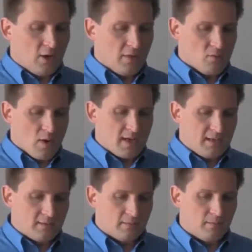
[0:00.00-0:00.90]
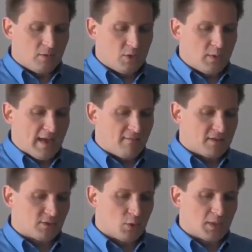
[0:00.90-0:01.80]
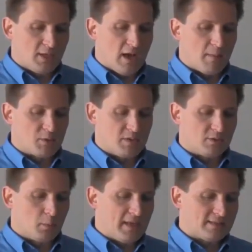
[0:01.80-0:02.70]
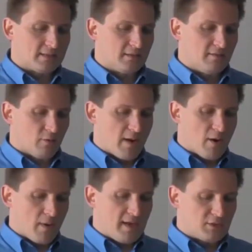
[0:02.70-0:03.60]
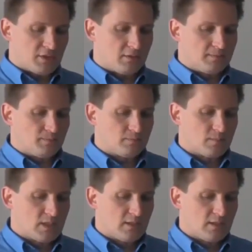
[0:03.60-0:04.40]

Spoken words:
And on the right, you have the stoichiometry. So basically, for aeration,